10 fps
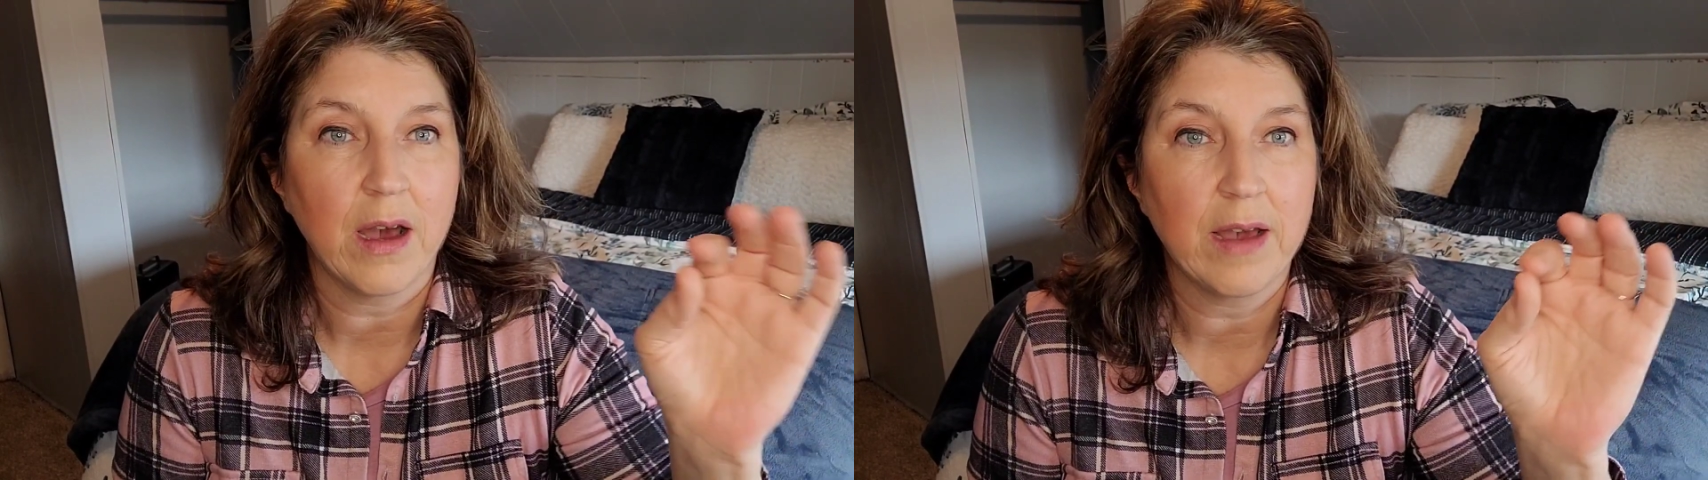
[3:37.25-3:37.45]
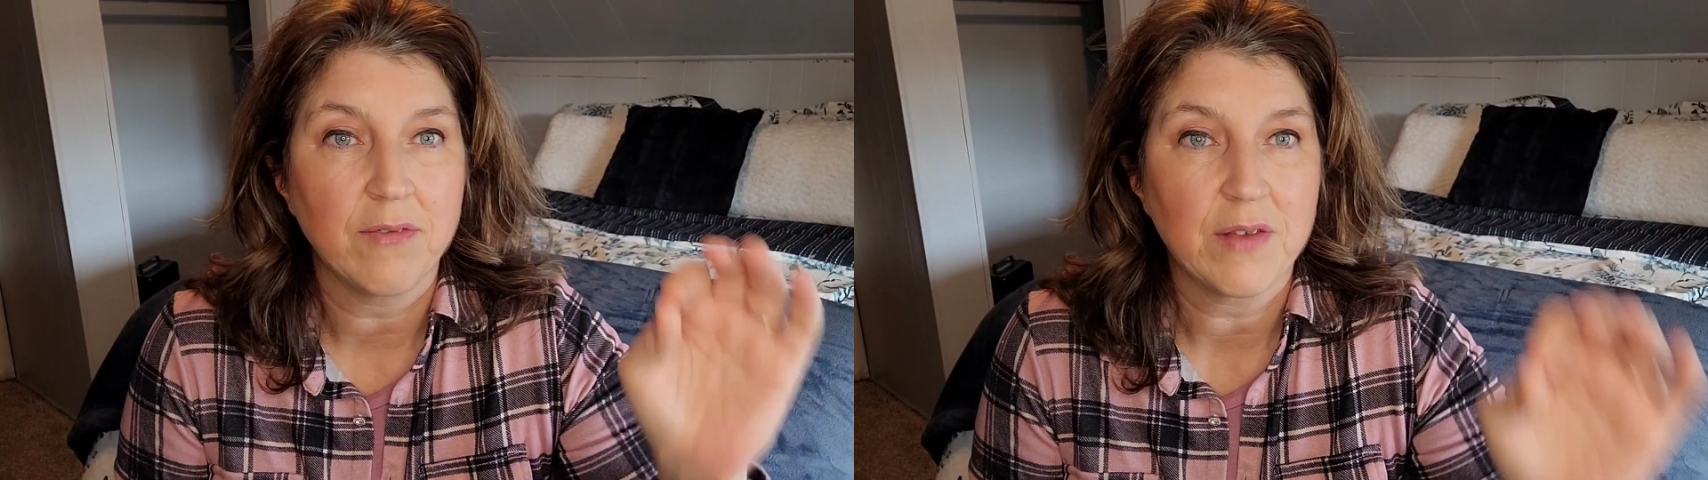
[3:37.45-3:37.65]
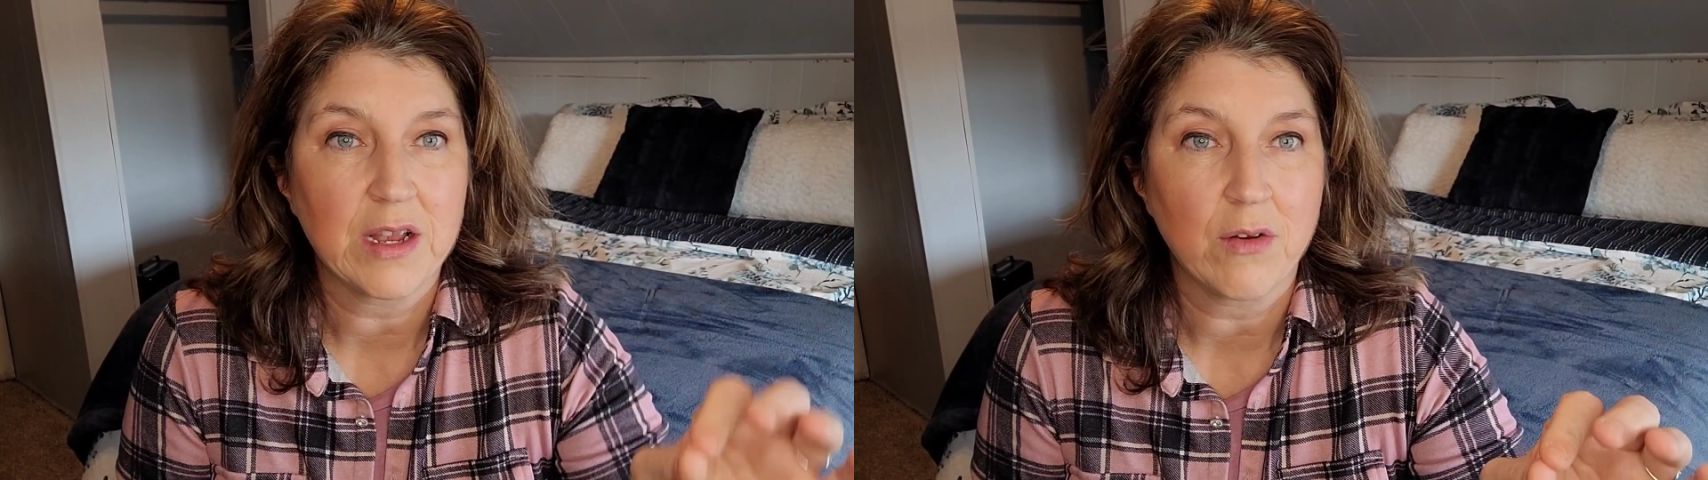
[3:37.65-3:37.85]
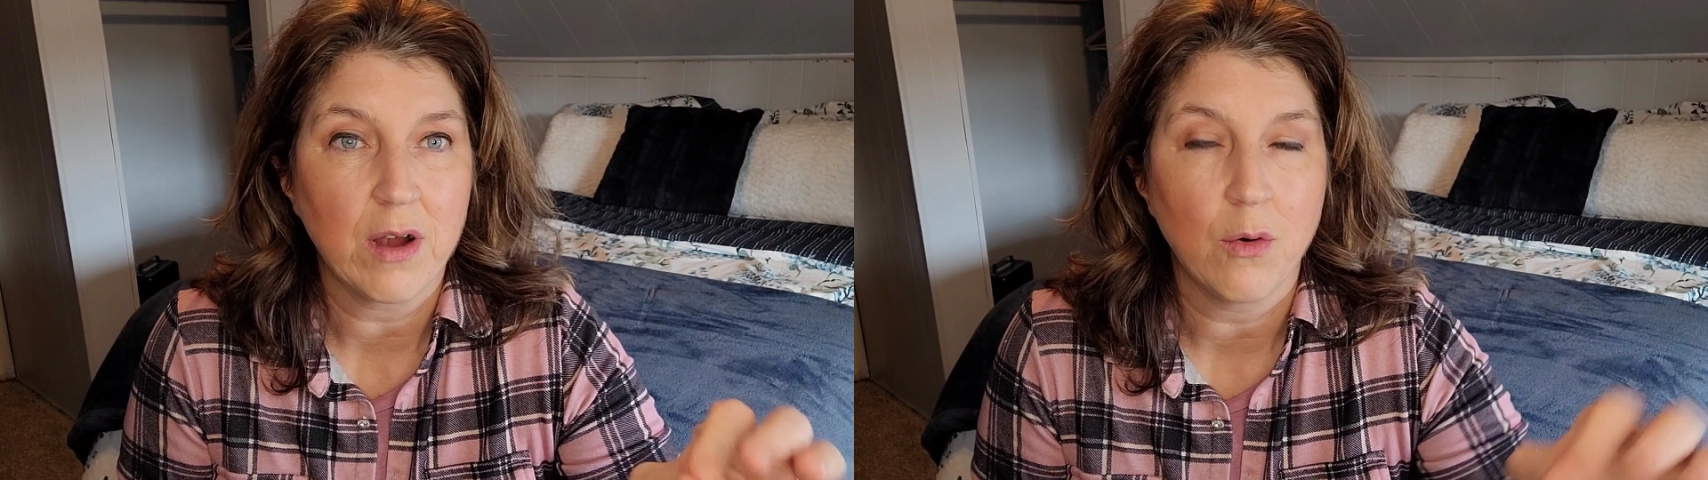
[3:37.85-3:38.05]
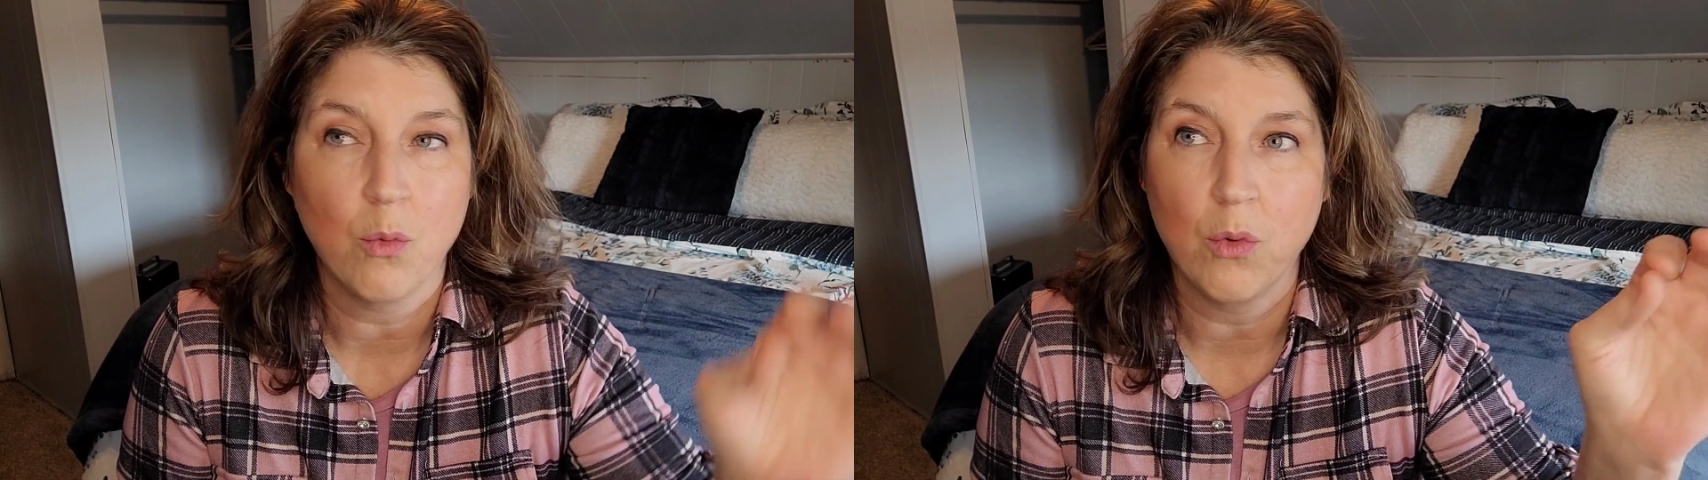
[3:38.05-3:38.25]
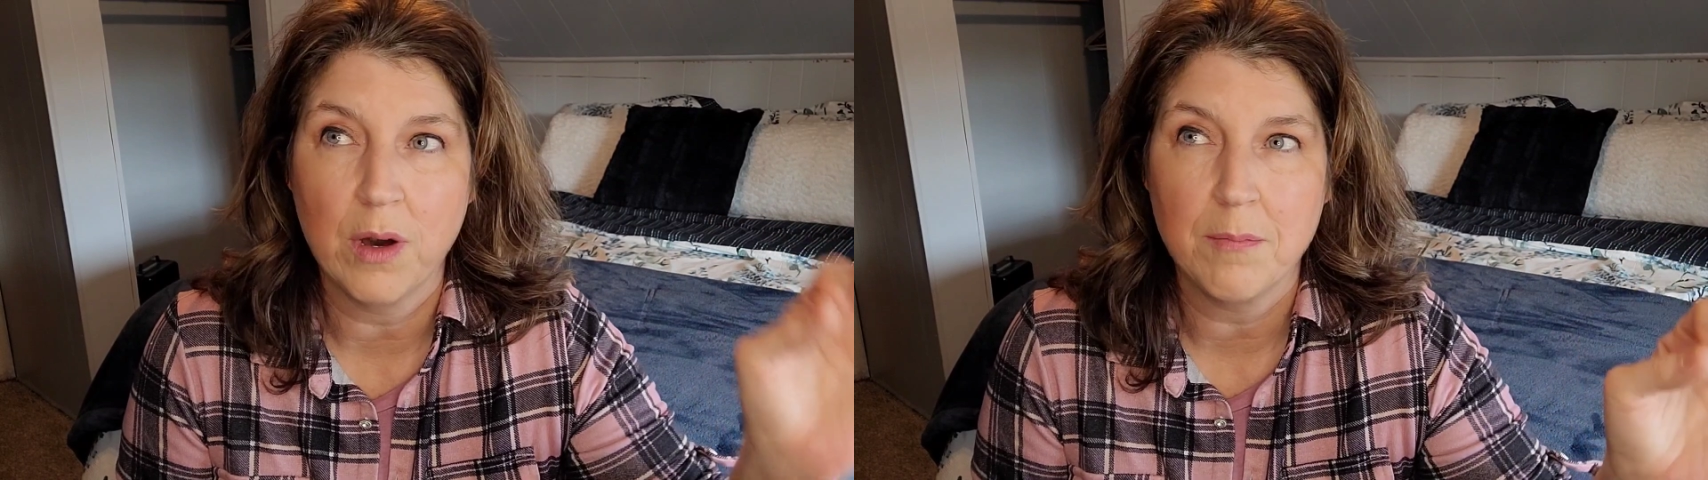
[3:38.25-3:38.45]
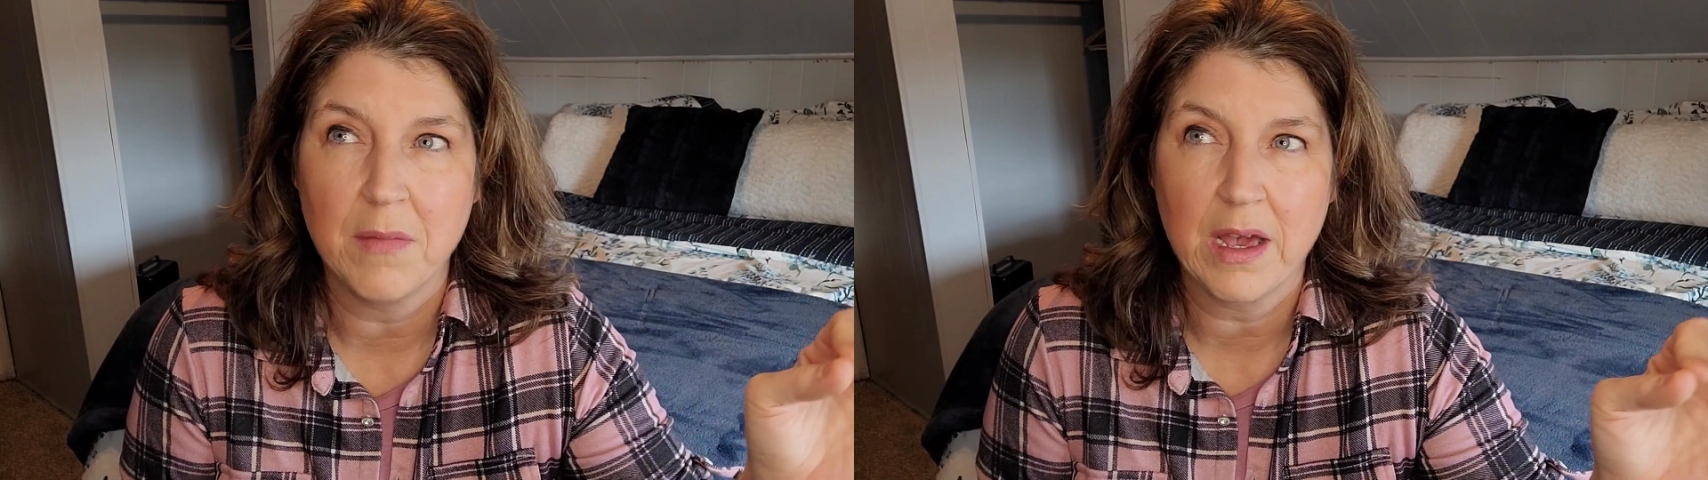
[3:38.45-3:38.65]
I figure out what